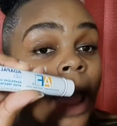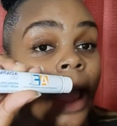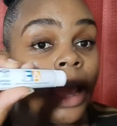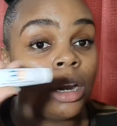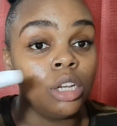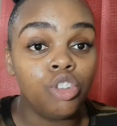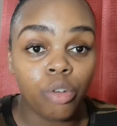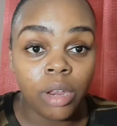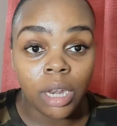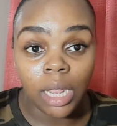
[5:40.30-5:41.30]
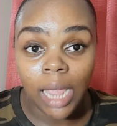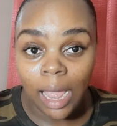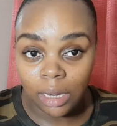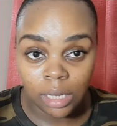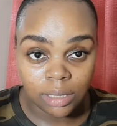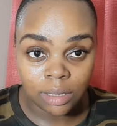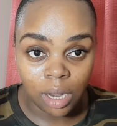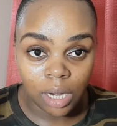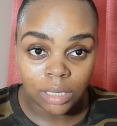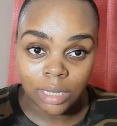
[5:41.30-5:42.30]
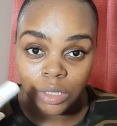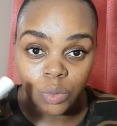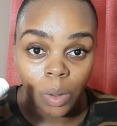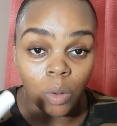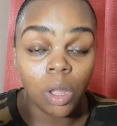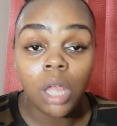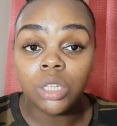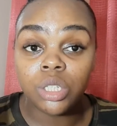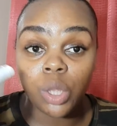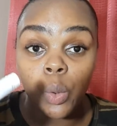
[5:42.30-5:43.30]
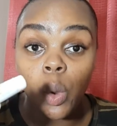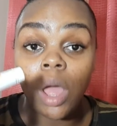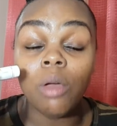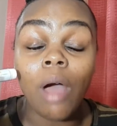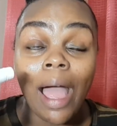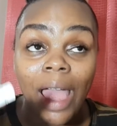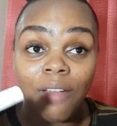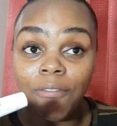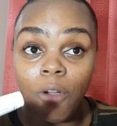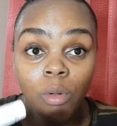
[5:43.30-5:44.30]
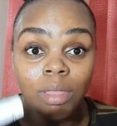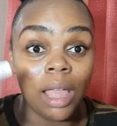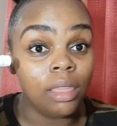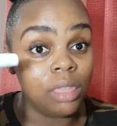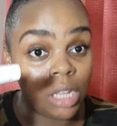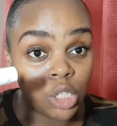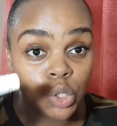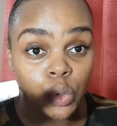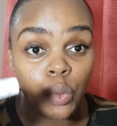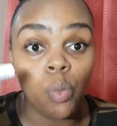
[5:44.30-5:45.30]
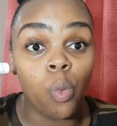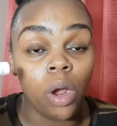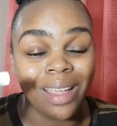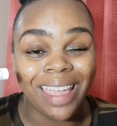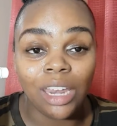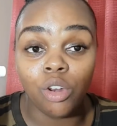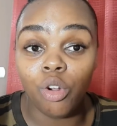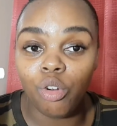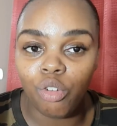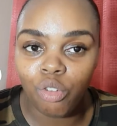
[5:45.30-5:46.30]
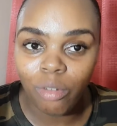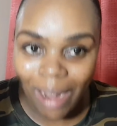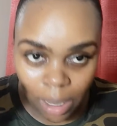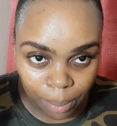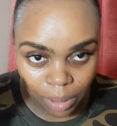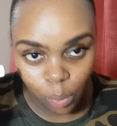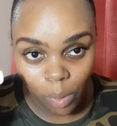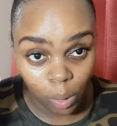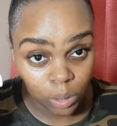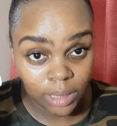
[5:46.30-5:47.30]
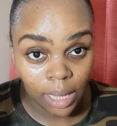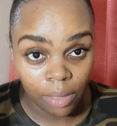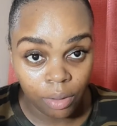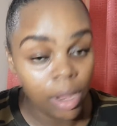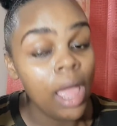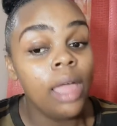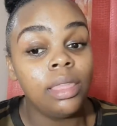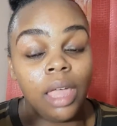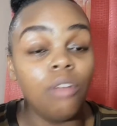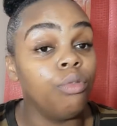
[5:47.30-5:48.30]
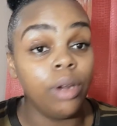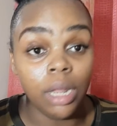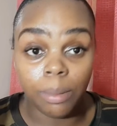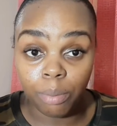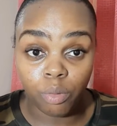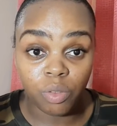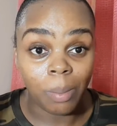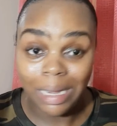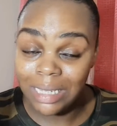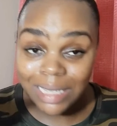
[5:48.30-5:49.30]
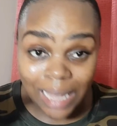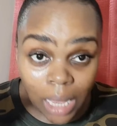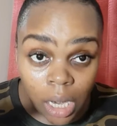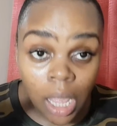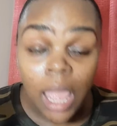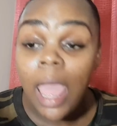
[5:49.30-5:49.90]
and treating acne scars as well. So I have found that these two work incredibly well together. They have really improved my skin